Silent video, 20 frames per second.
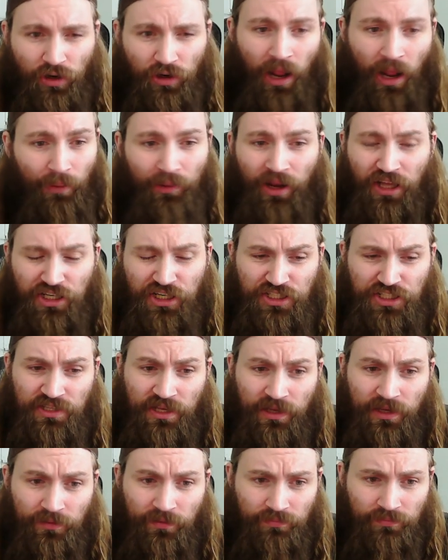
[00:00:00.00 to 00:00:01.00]
I would actually
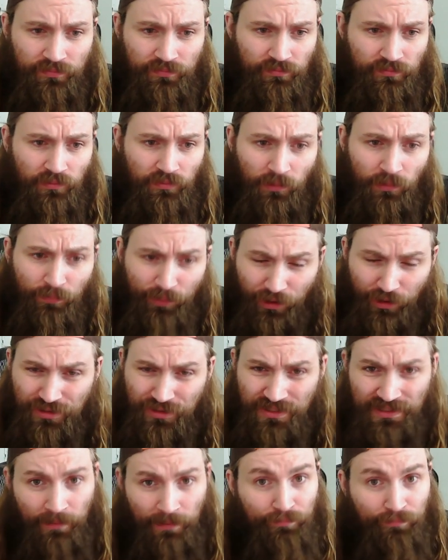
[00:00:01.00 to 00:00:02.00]
say Pearce is
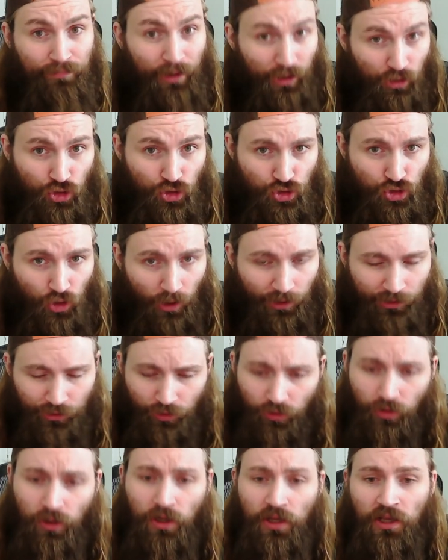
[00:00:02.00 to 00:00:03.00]
a better
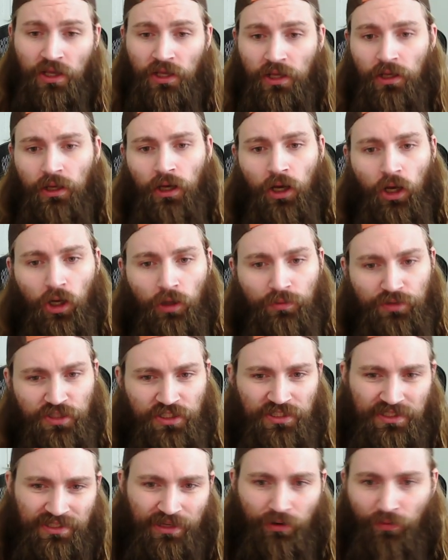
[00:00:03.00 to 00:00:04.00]
striker, um, just
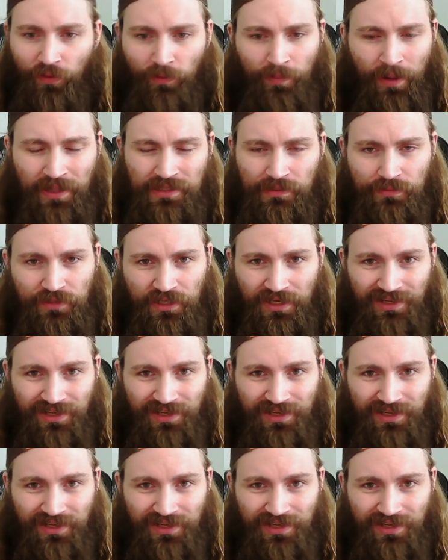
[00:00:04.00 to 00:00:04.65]
because I don't think Pat Sabatini